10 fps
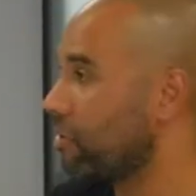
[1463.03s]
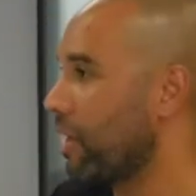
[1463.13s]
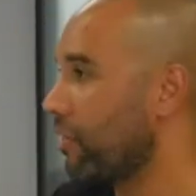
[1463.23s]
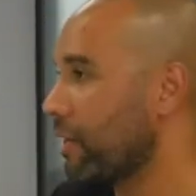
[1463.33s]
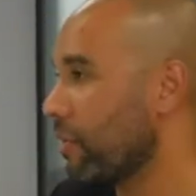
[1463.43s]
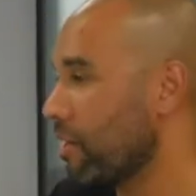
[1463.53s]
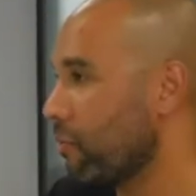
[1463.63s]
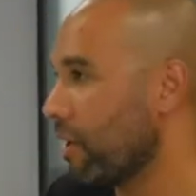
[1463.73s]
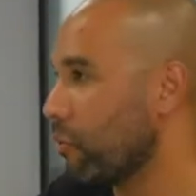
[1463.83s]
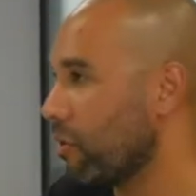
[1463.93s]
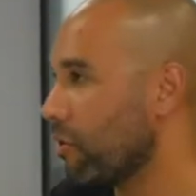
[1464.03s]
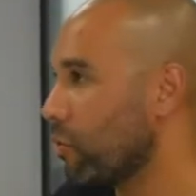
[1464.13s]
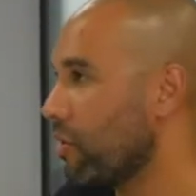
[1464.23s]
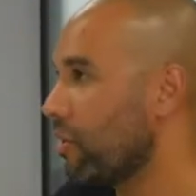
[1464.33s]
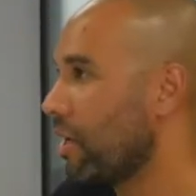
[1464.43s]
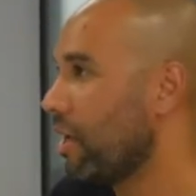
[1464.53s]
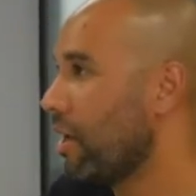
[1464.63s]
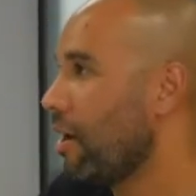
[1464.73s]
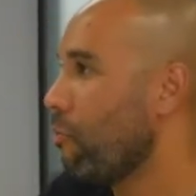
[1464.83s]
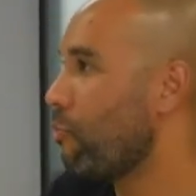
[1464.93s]
I think when I work with
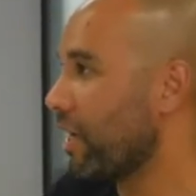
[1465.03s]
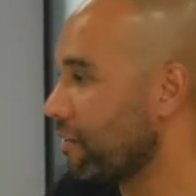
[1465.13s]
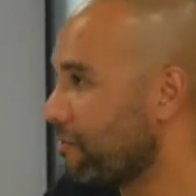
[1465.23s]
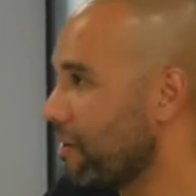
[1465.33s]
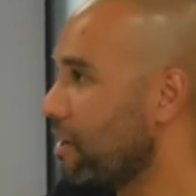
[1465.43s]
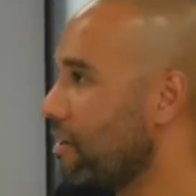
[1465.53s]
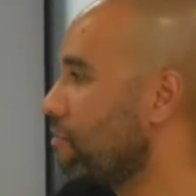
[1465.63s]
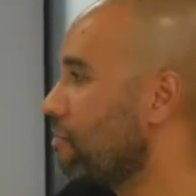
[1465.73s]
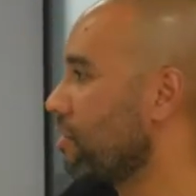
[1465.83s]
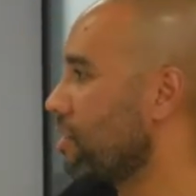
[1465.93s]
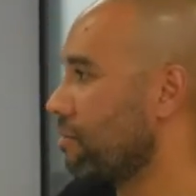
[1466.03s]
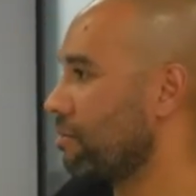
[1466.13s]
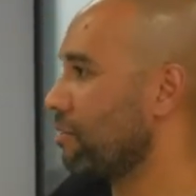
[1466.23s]
bigger firms,